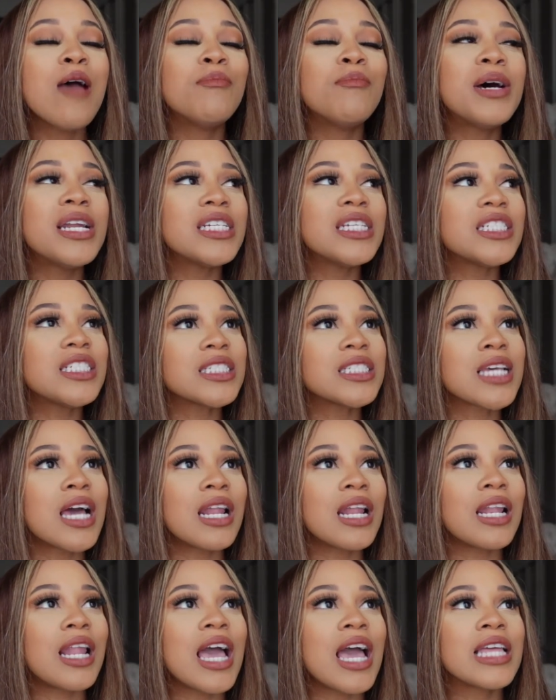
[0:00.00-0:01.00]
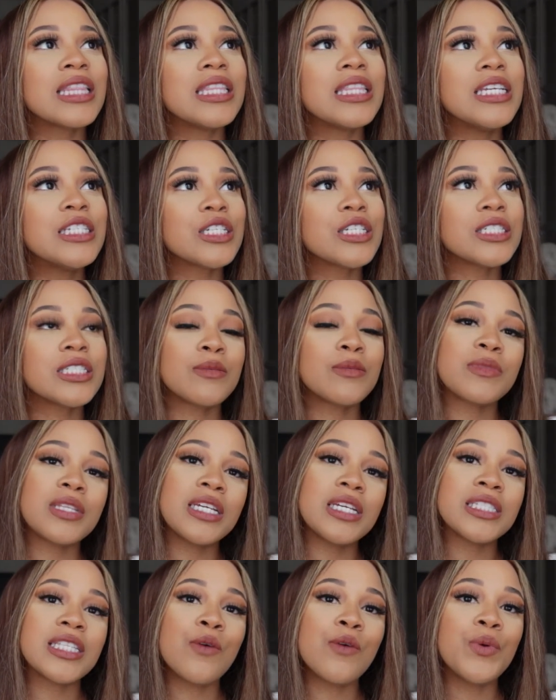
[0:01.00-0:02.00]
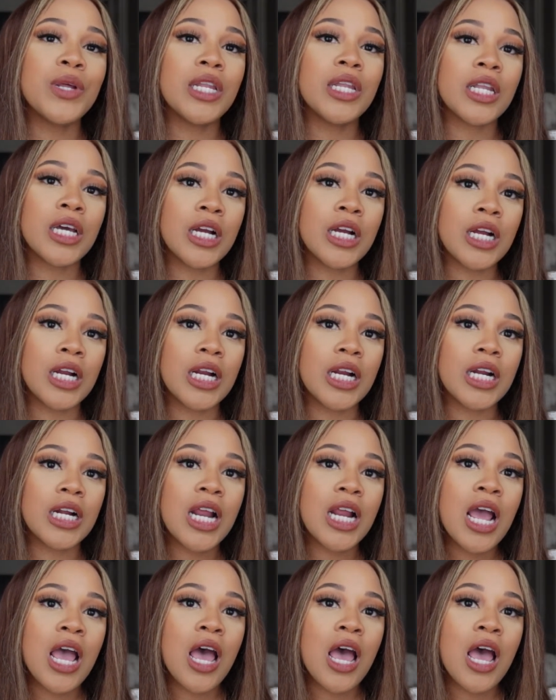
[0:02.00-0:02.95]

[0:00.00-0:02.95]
But it's just kind of like, these are some things that we learn.